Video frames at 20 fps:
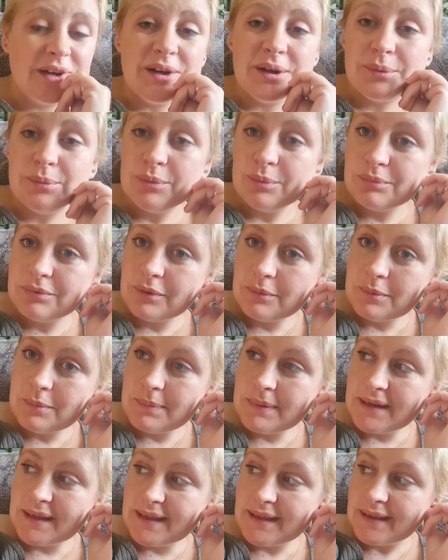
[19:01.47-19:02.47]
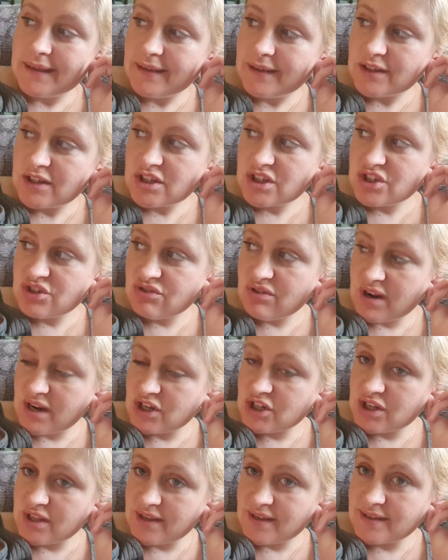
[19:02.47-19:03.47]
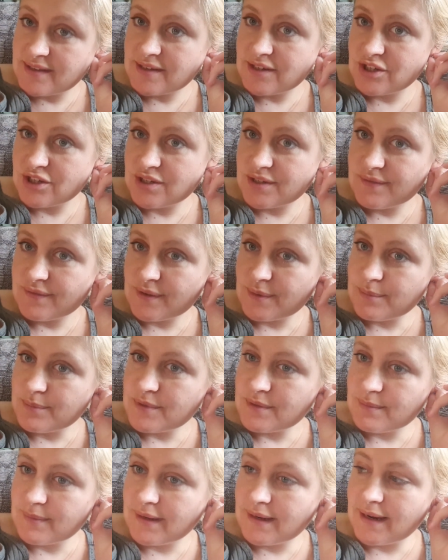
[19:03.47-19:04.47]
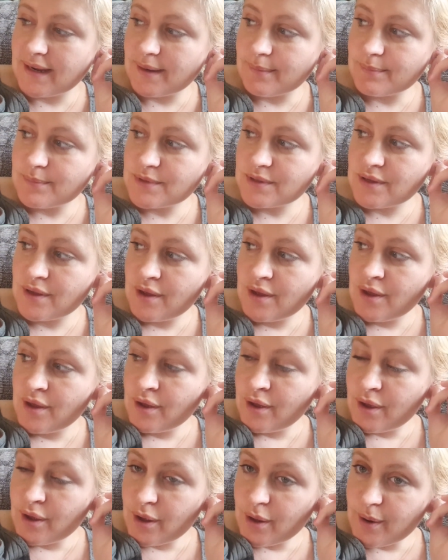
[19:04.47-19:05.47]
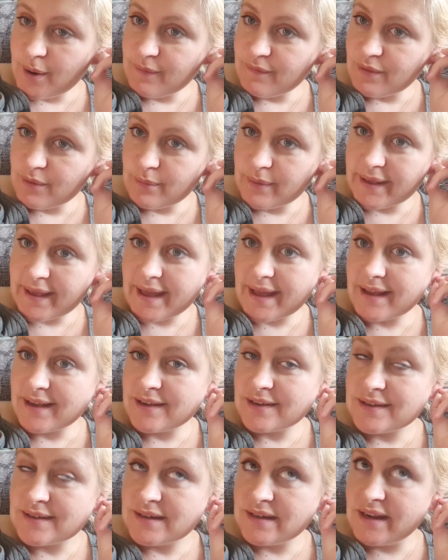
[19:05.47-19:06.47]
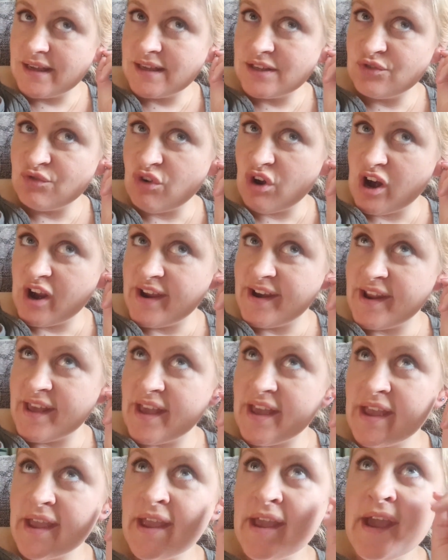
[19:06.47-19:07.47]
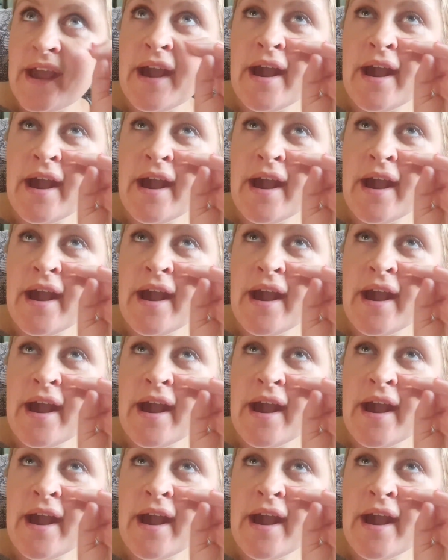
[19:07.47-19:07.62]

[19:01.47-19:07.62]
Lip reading: I will probably stretch this to just film some clips over the weekend because today is Friday.